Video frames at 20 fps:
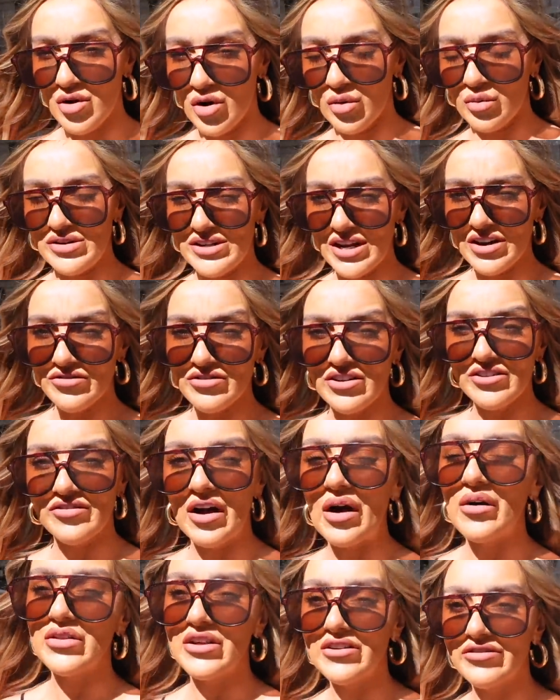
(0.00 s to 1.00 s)
but we definitely
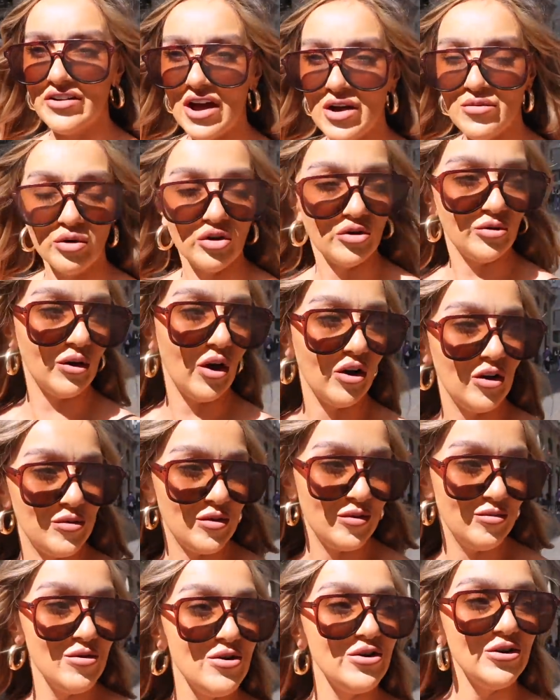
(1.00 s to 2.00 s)
felt the effect once we got up
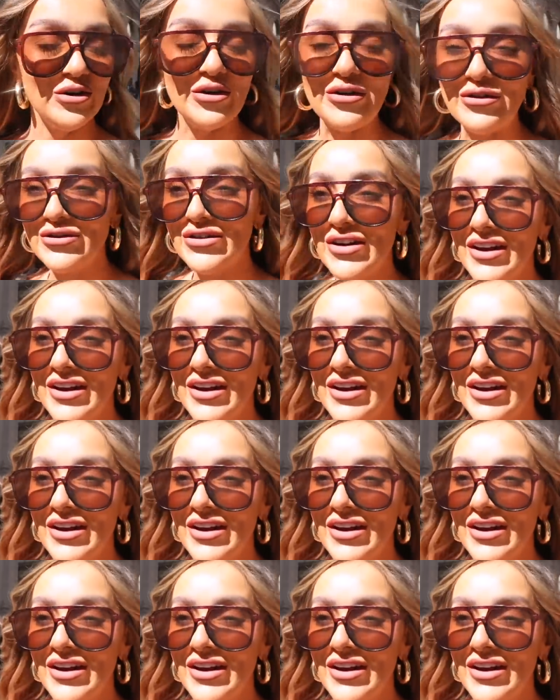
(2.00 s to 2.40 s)
and moved.